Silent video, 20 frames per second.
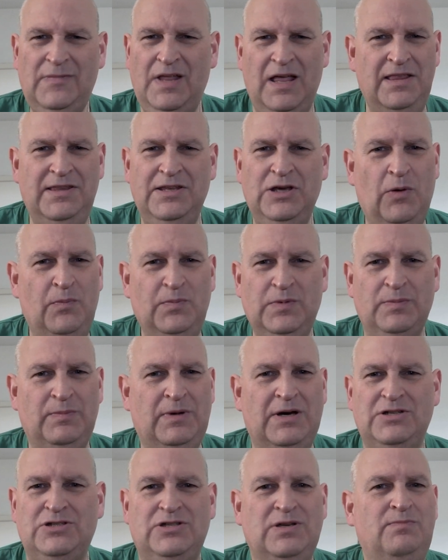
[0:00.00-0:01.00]
And the
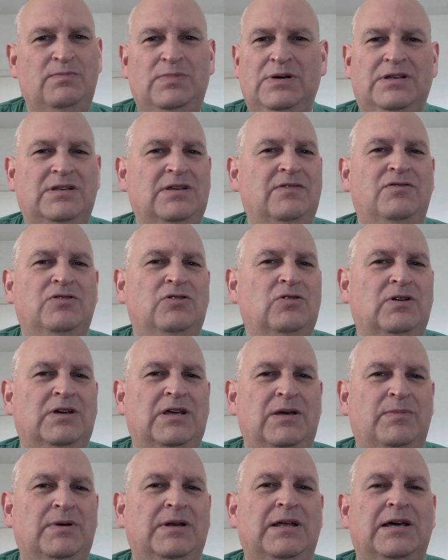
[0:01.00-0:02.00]
optimizing bit, if you don't
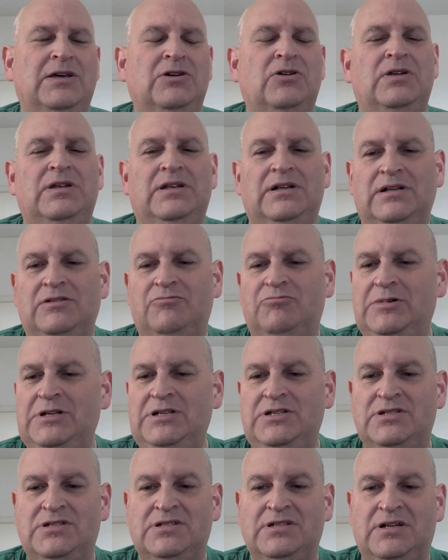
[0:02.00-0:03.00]
keep an eye on it, it'll
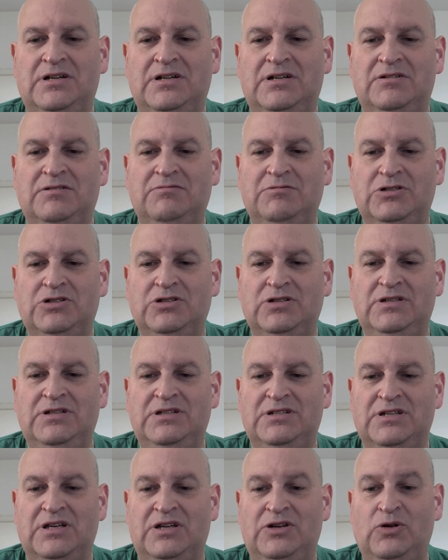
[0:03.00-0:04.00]
restart, which
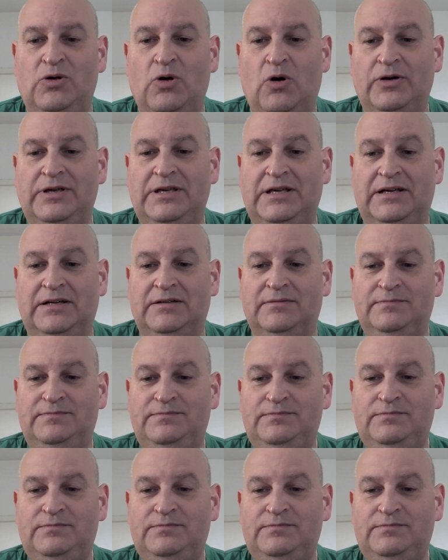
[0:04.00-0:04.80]
is annoying.